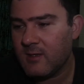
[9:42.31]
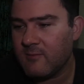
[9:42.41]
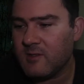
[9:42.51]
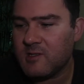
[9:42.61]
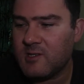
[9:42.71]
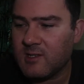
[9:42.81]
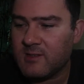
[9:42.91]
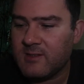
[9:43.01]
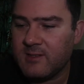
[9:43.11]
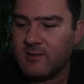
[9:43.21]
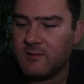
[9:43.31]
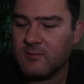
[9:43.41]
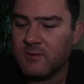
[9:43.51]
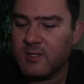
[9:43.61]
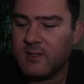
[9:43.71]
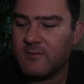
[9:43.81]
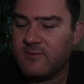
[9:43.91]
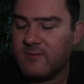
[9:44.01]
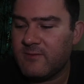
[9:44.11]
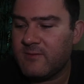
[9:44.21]
which just isn't good
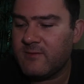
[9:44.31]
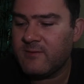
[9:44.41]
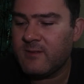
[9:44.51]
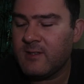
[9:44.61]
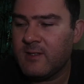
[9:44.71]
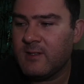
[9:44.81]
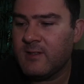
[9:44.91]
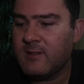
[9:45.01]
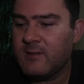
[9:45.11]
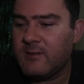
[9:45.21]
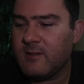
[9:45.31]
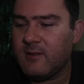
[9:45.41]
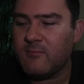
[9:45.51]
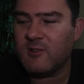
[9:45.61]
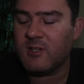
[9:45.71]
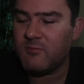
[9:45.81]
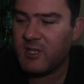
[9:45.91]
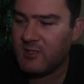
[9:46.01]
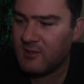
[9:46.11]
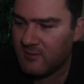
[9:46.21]
enough, in my
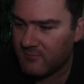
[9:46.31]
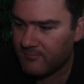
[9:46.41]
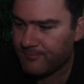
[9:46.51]
opinion,